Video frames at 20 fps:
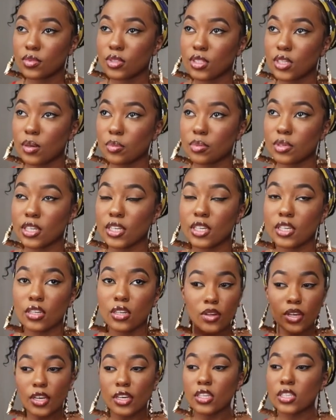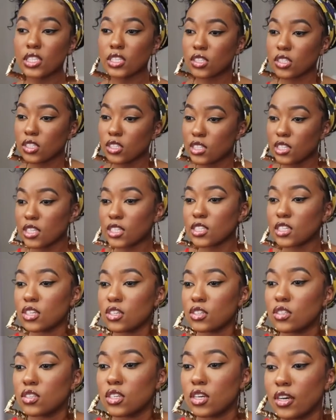Stop playing. Okay, let's see the next
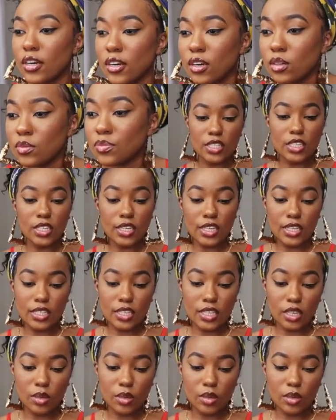hairstyle. This is the next